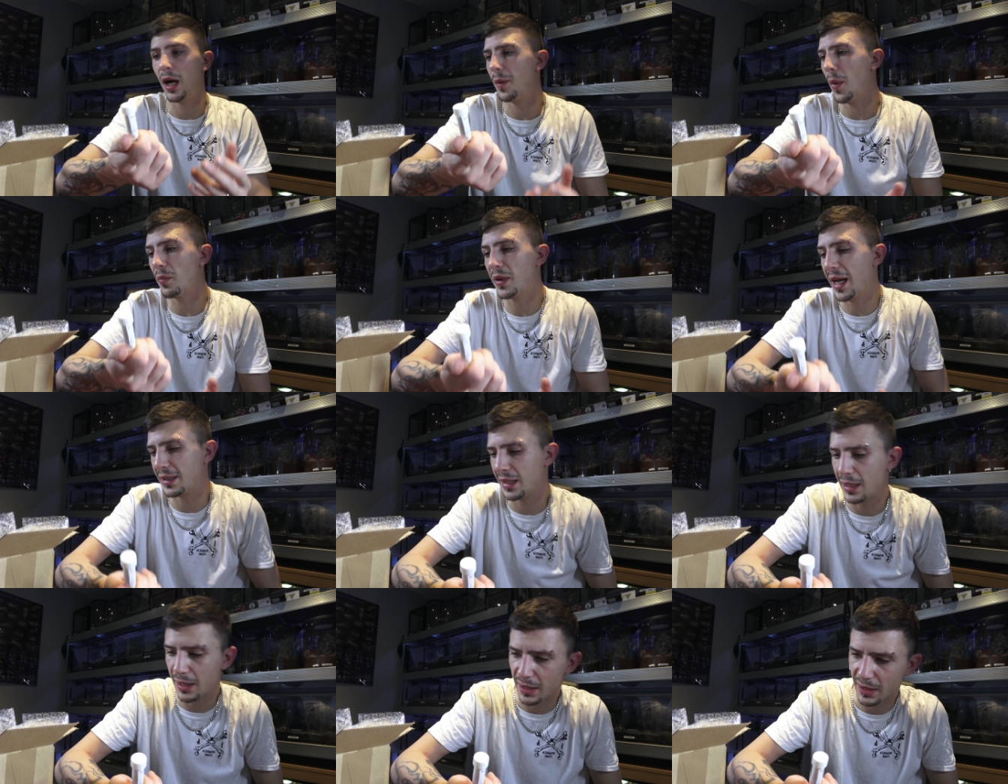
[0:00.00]
um, I'm
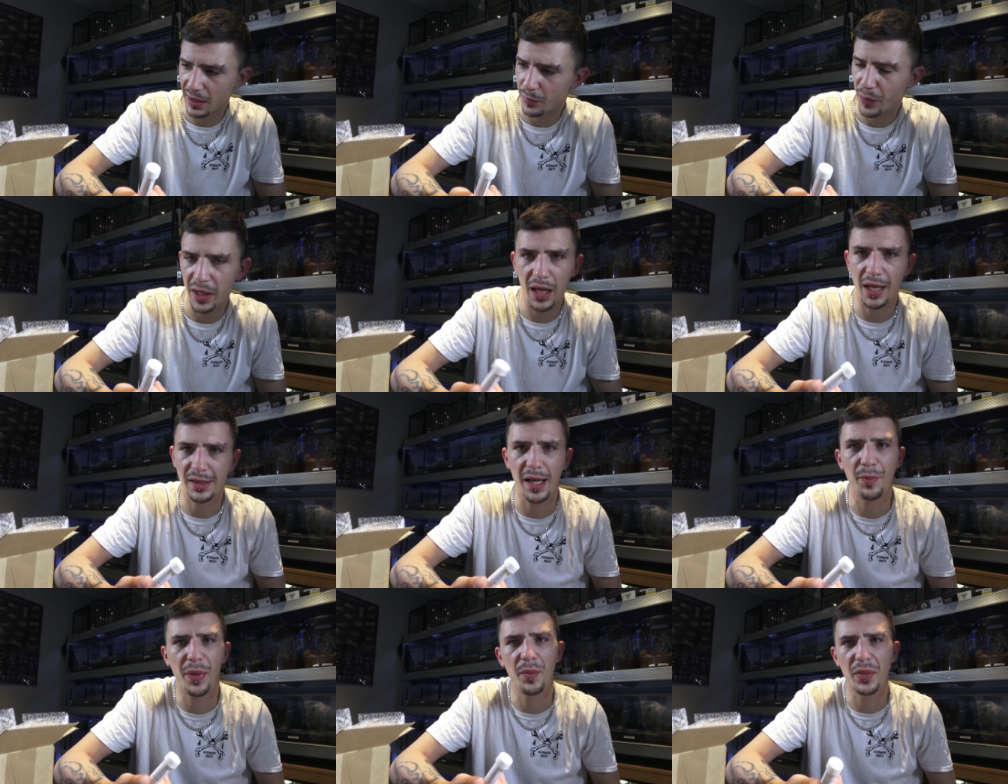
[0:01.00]
guessing this would be a
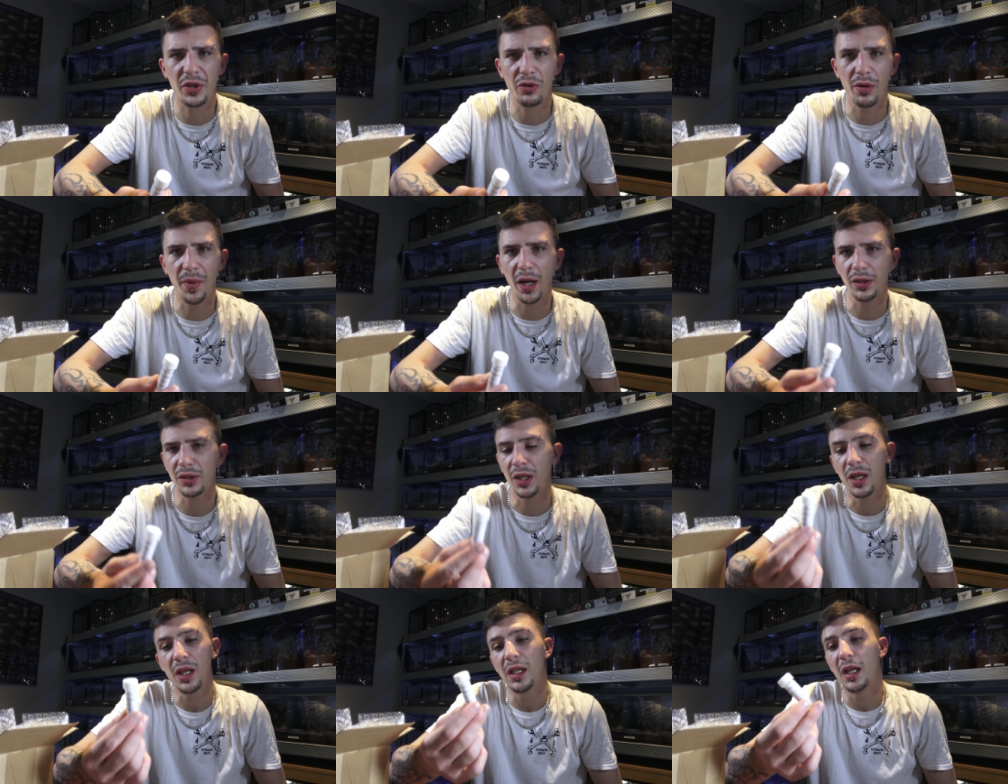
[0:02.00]
ten pound mystery box,
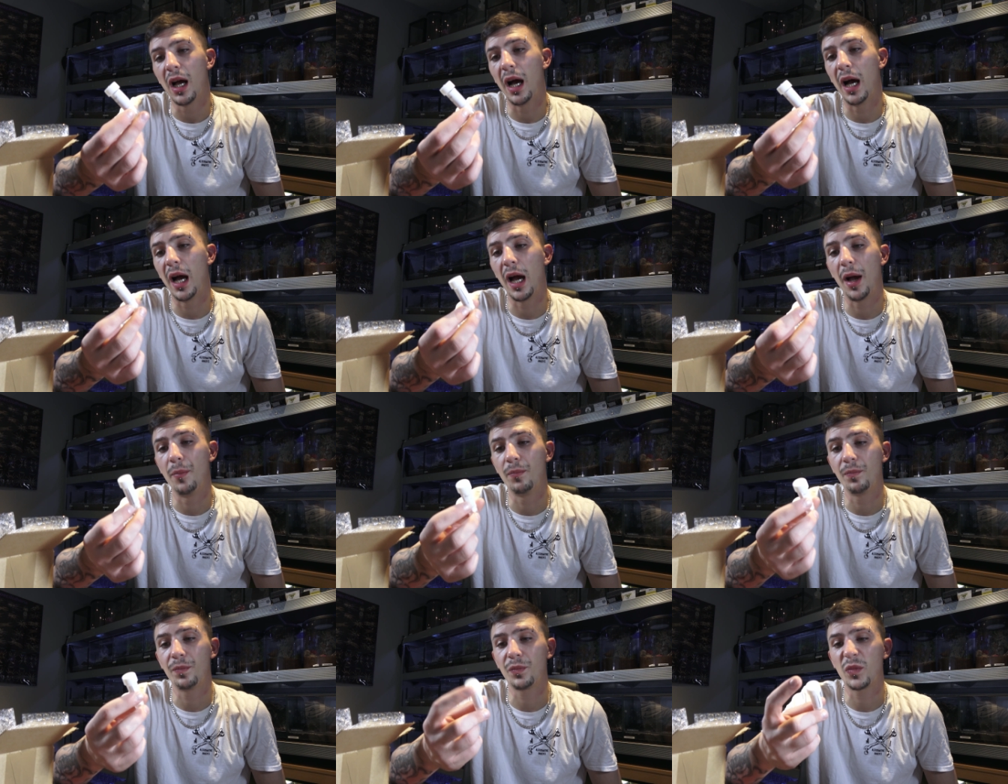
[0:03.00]
um,
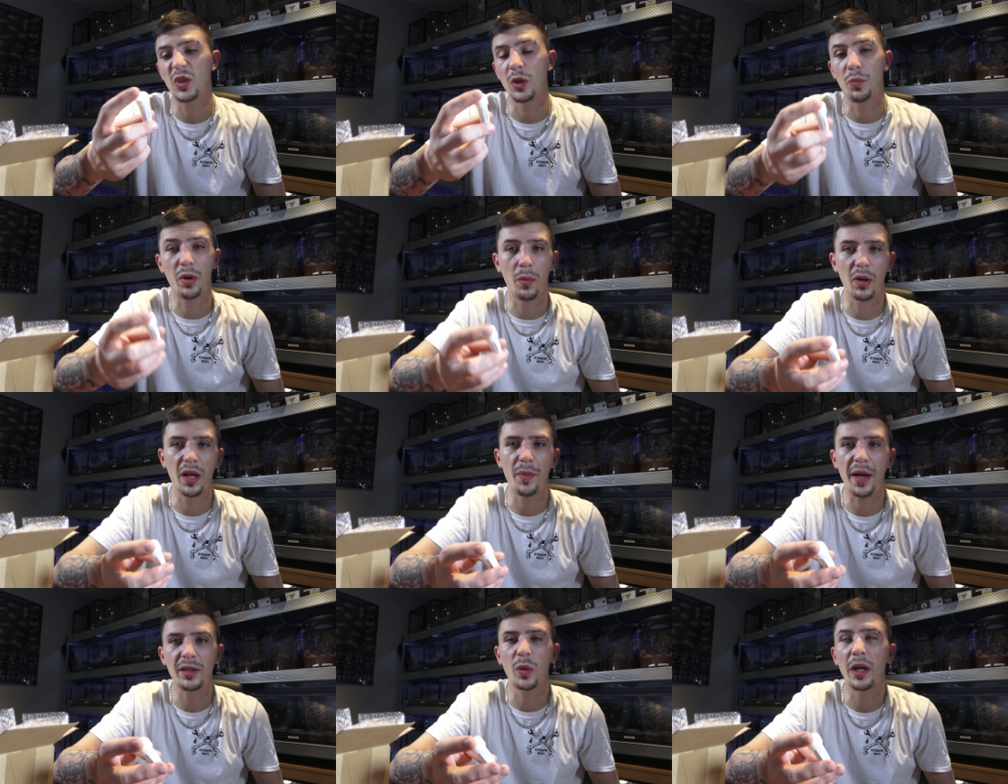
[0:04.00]
so probably
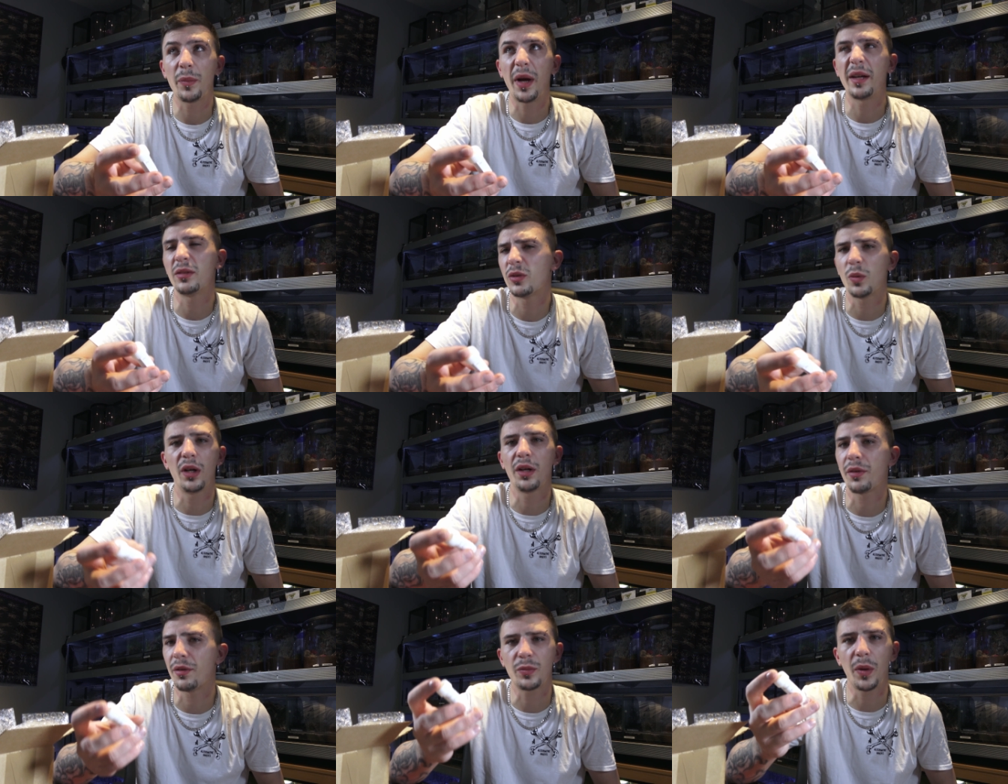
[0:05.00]
about twenty pounds
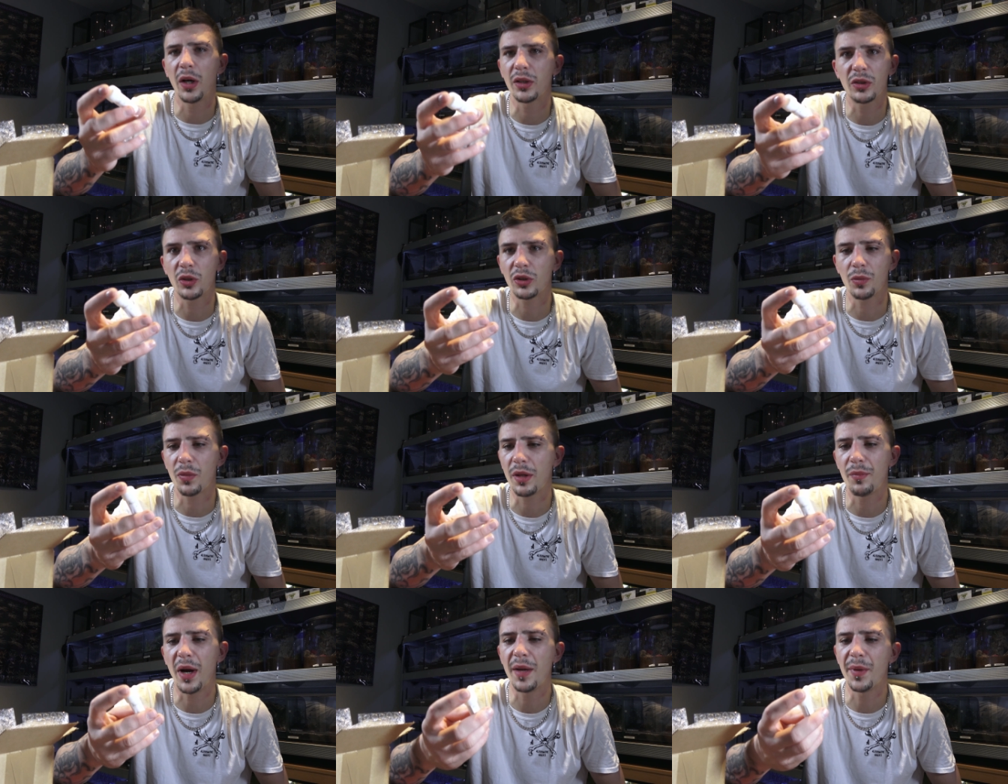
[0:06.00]
worth of spiders or
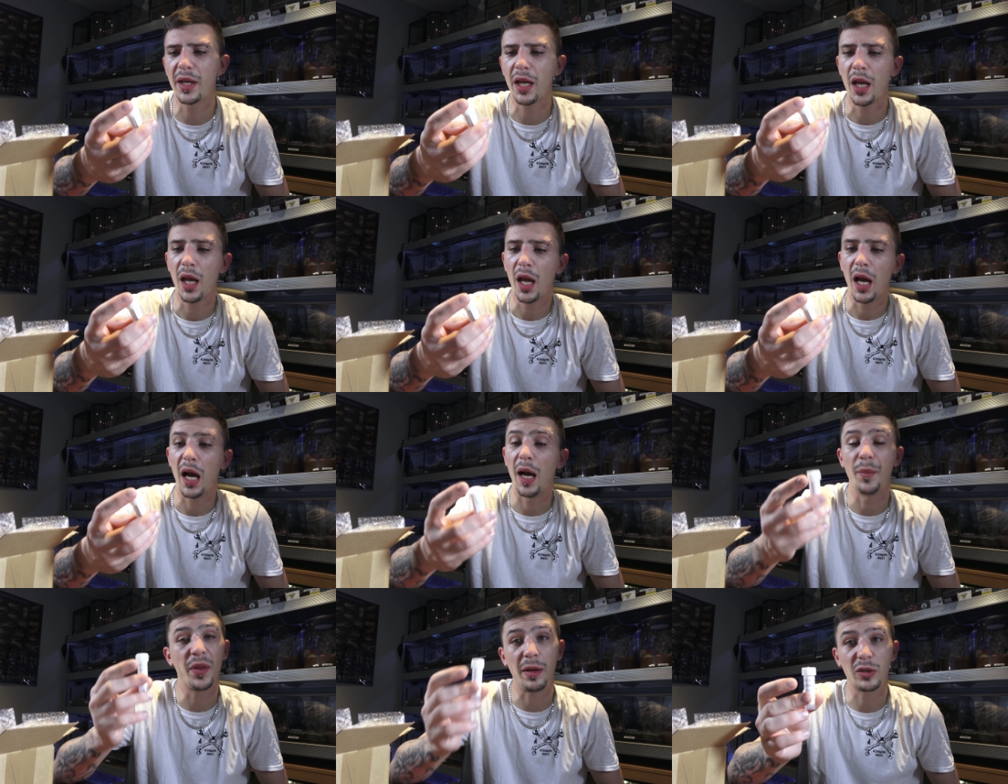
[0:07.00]
something maybe,
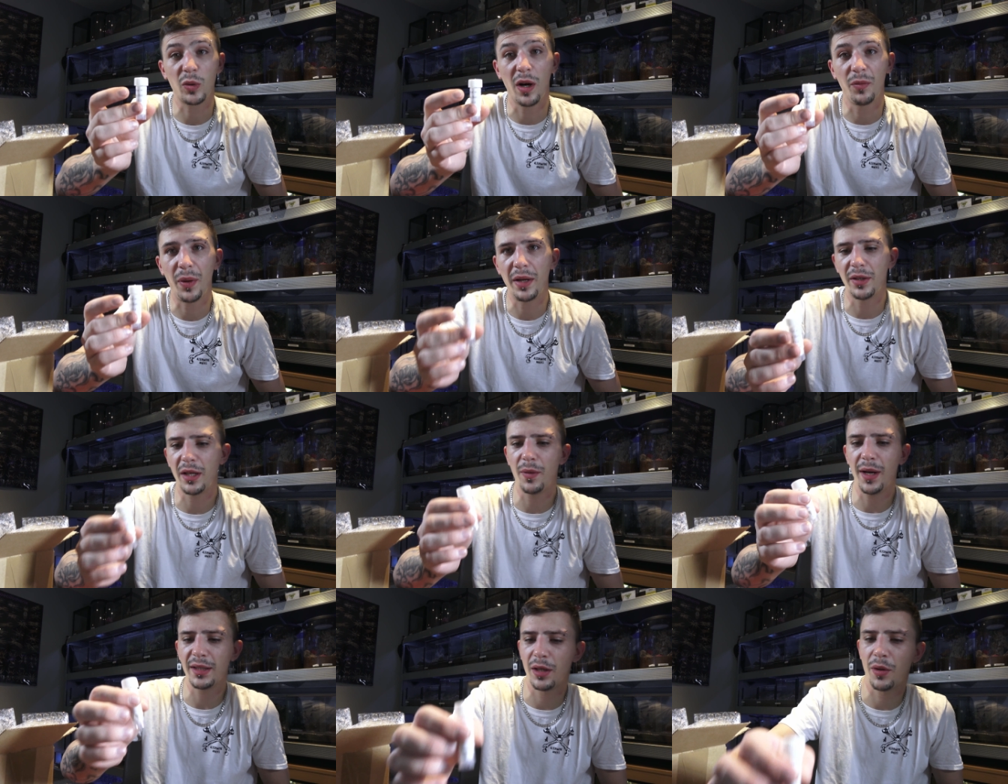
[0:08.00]
uh, but that was twelve pounds
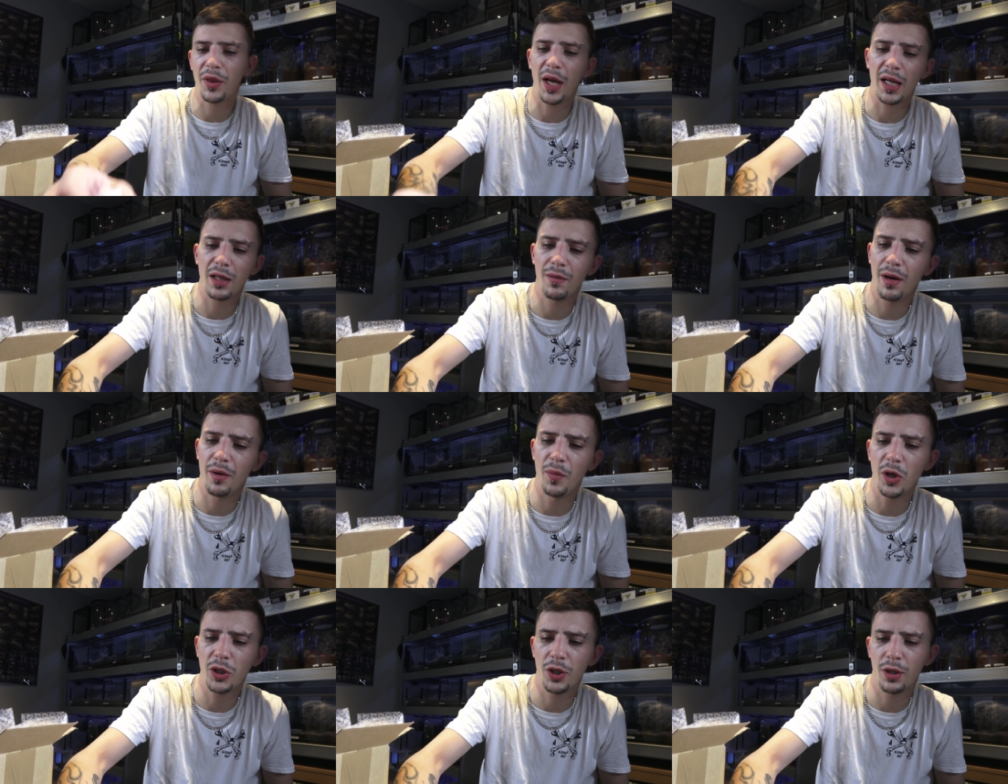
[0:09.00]
anyway, so thank you very
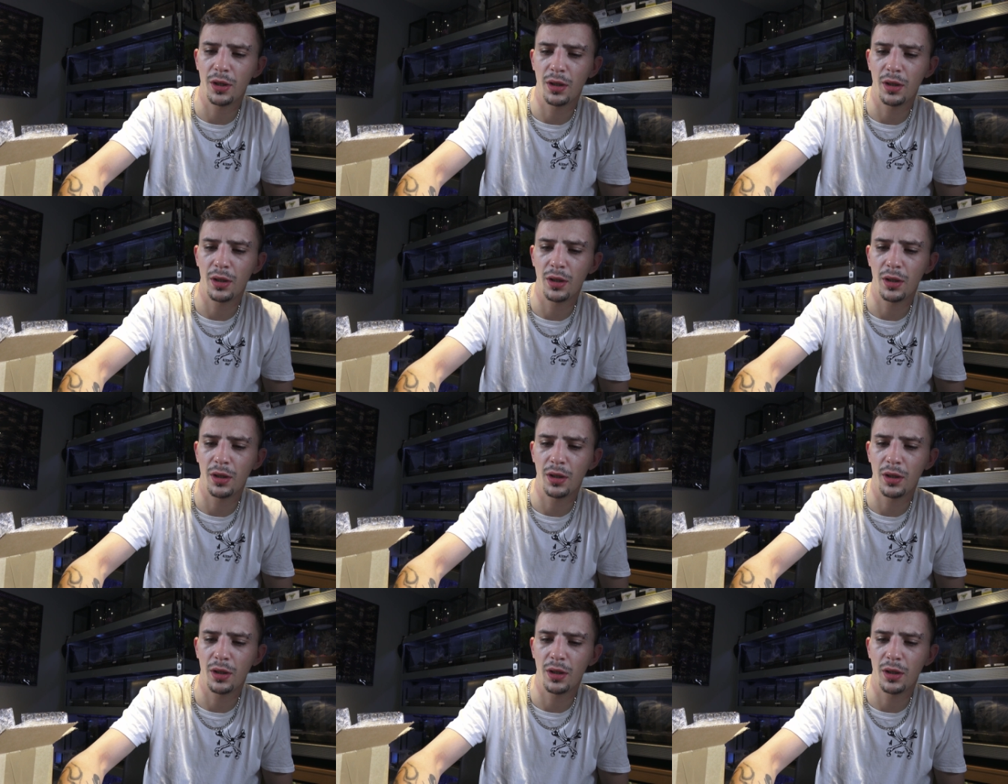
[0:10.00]
much.